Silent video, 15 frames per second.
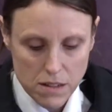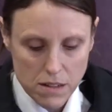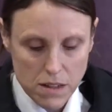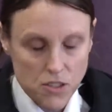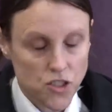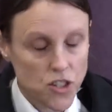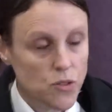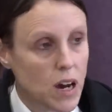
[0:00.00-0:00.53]

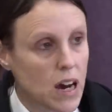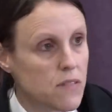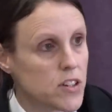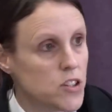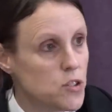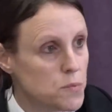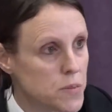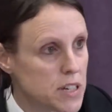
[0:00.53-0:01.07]
I do have
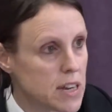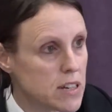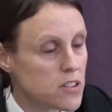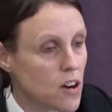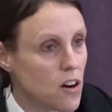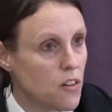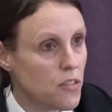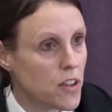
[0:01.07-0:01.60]
an update
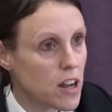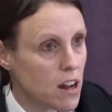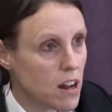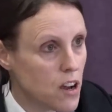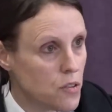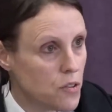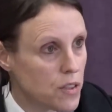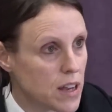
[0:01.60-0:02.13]
on the
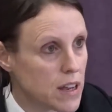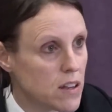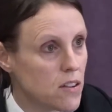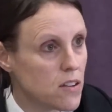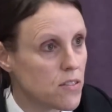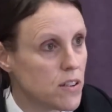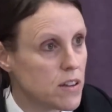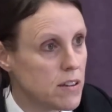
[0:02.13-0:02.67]
clothing
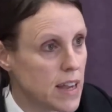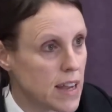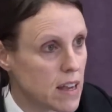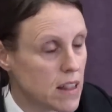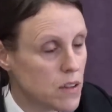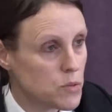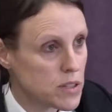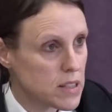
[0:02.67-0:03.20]
that
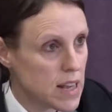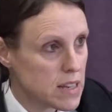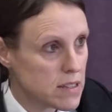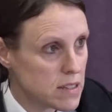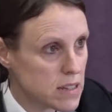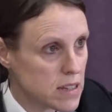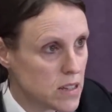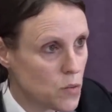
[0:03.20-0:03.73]
Nicola was
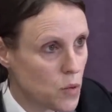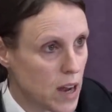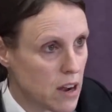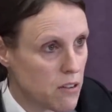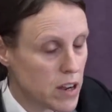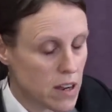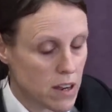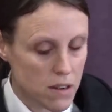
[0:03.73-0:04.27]
last seen
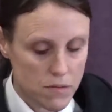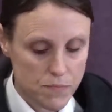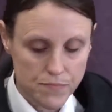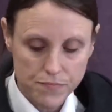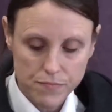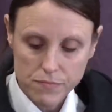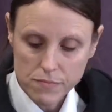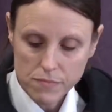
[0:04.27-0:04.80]
wearing,
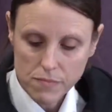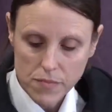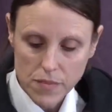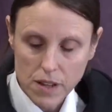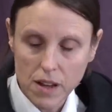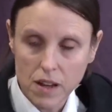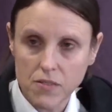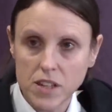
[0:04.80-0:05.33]

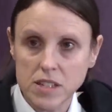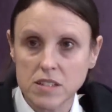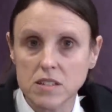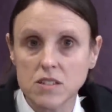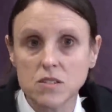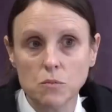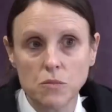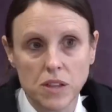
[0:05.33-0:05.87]
and this
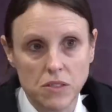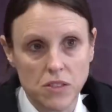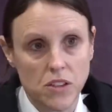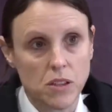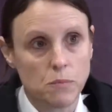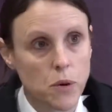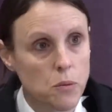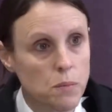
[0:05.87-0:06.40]
is something that
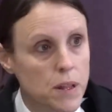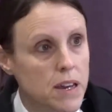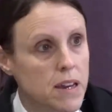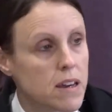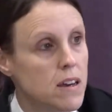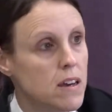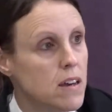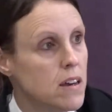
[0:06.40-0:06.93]
the
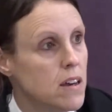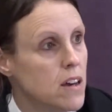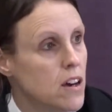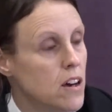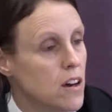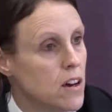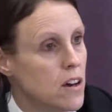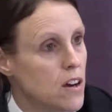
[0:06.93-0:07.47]
public
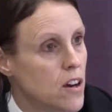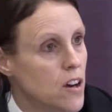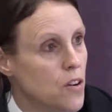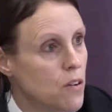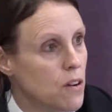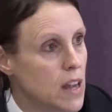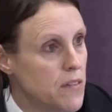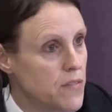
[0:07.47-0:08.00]
who
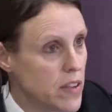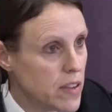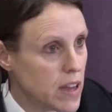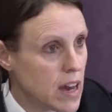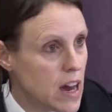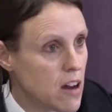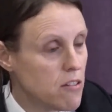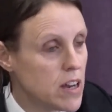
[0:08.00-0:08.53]
live in
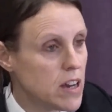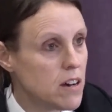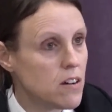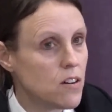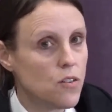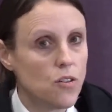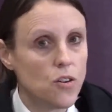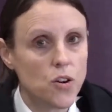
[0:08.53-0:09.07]
the area
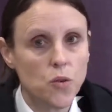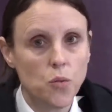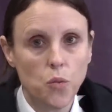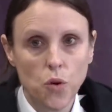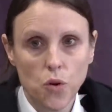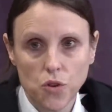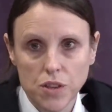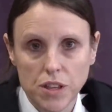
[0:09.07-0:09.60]
or who
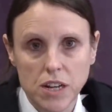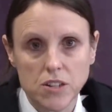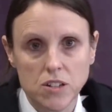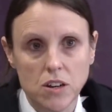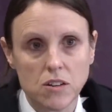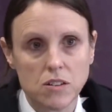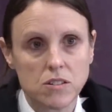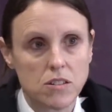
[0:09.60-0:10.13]
walk their
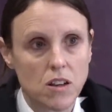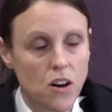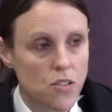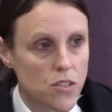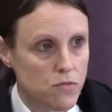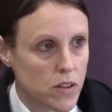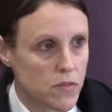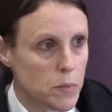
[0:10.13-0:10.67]
dogs
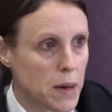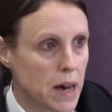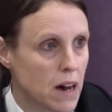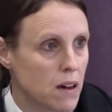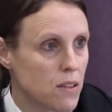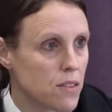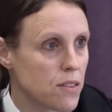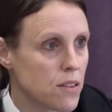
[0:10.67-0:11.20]
on the river
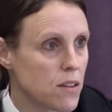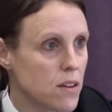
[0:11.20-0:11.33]
path